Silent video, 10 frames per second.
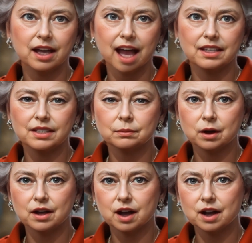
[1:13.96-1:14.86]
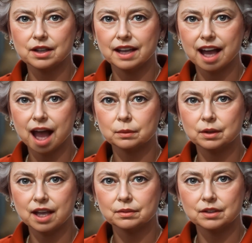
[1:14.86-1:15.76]
As the monarch, I
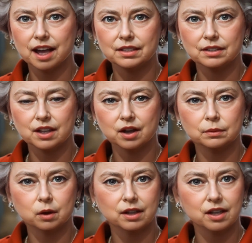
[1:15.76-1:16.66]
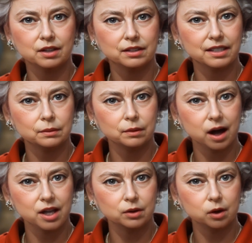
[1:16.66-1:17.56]
play a vital ceremonial and
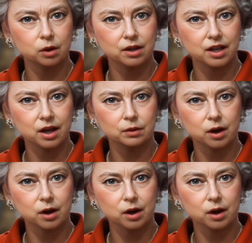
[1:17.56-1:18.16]
symbolic role,